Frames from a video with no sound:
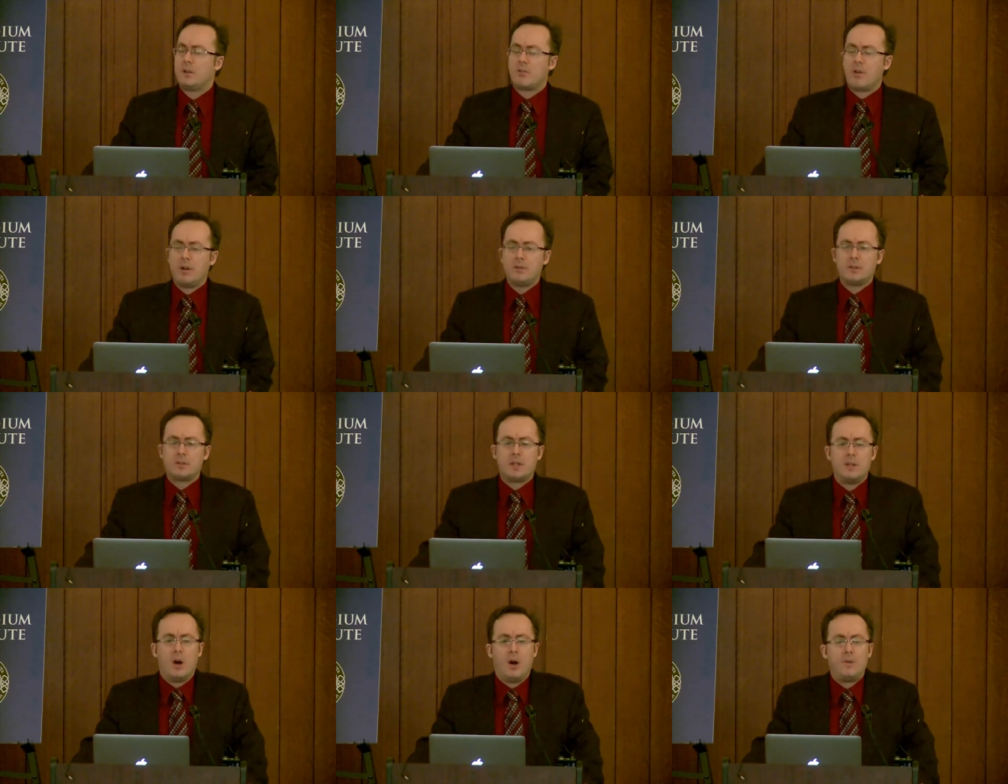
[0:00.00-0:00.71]

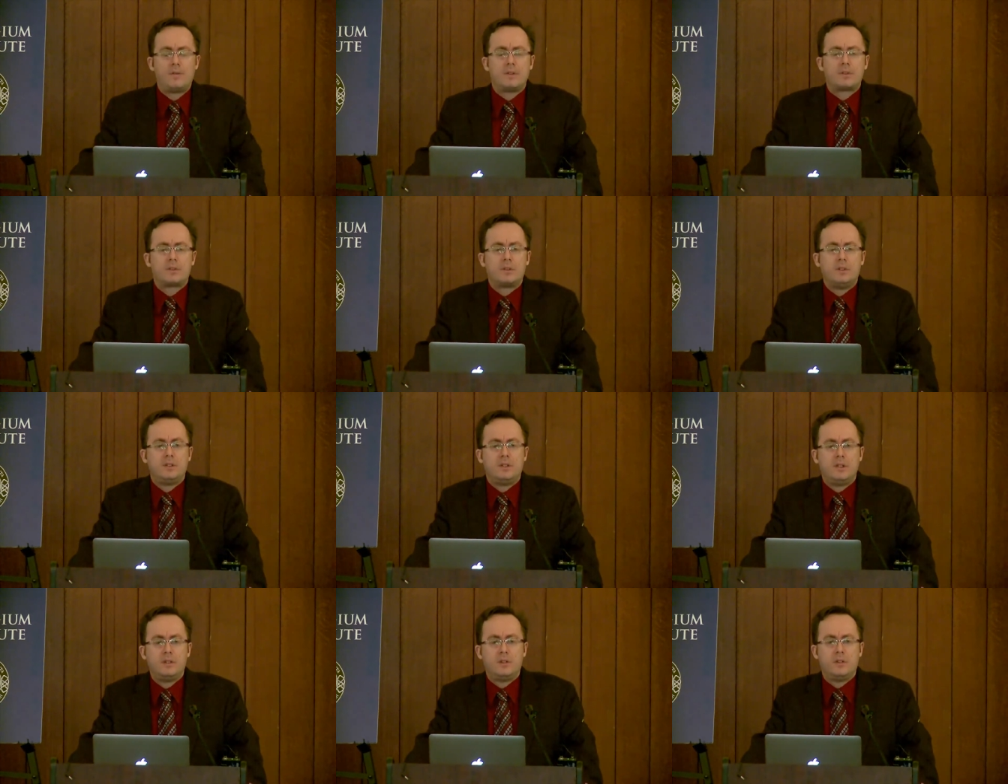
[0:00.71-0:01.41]
Groundhog Day obviously
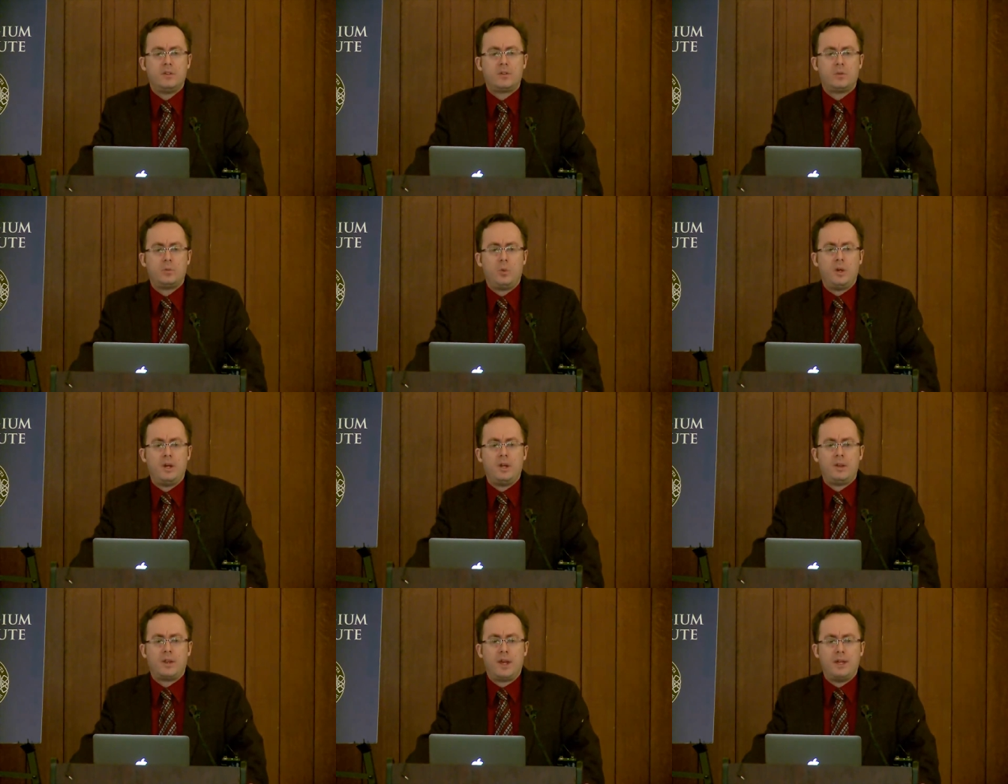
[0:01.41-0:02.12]
deals
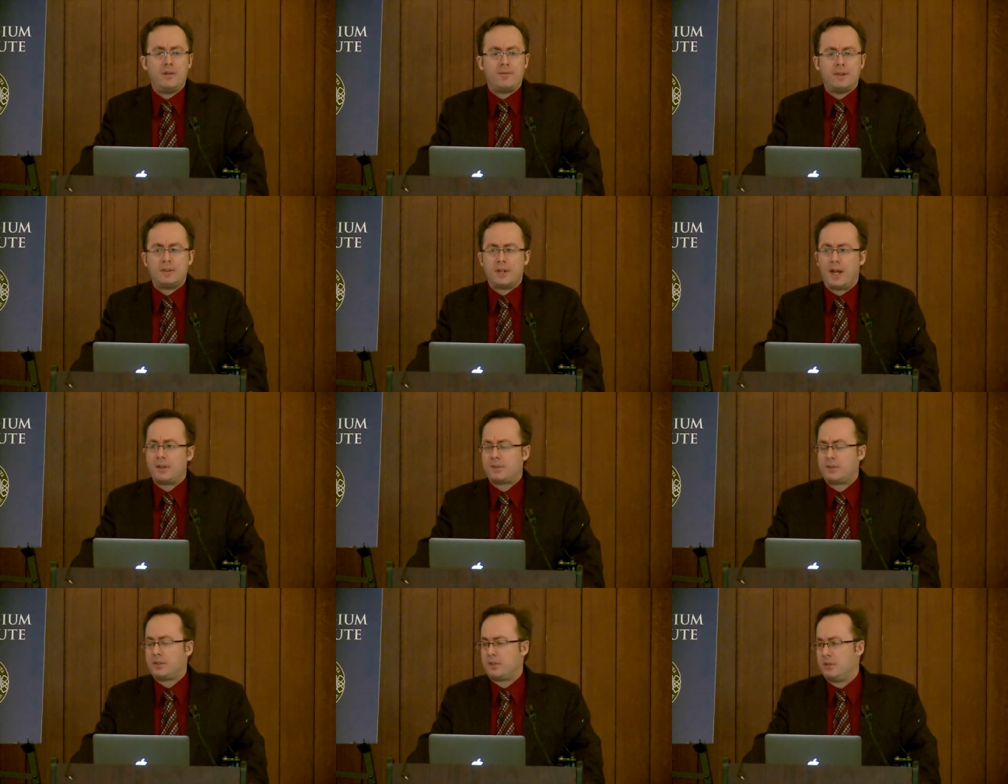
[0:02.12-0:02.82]
with a
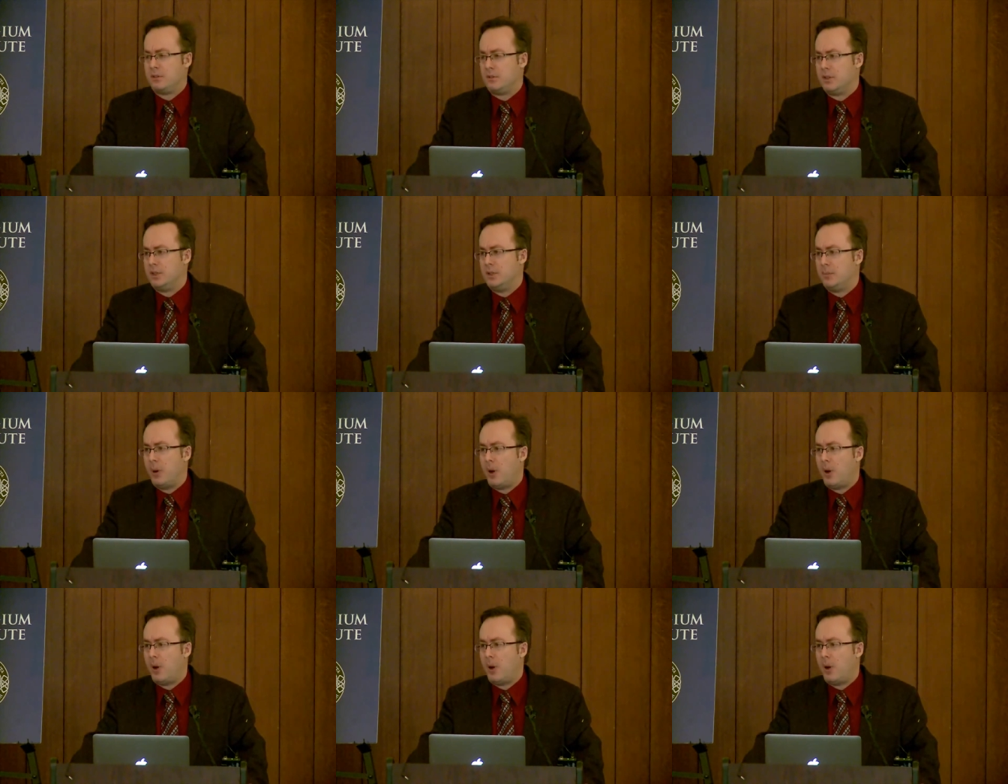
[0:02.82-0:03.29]
fantastical, an